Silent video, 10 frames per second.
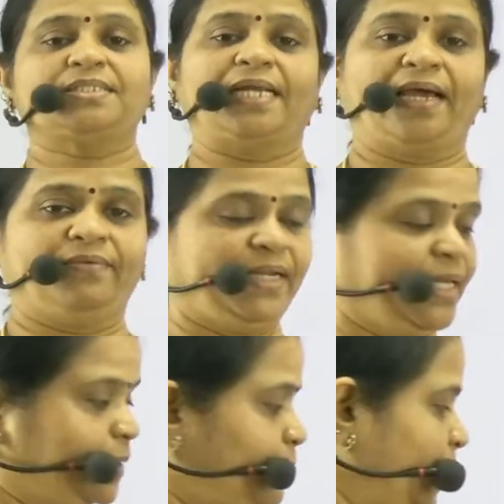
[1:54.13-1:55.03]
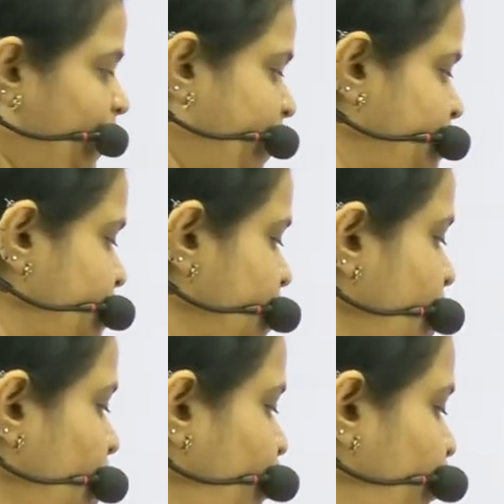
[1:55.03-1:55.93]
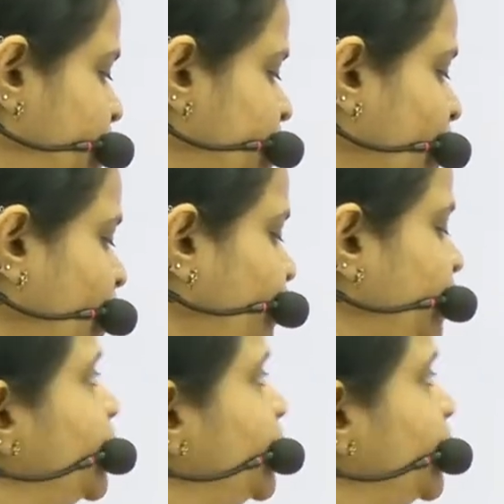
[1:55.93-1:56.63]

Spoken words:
salivary amylase. We'll start with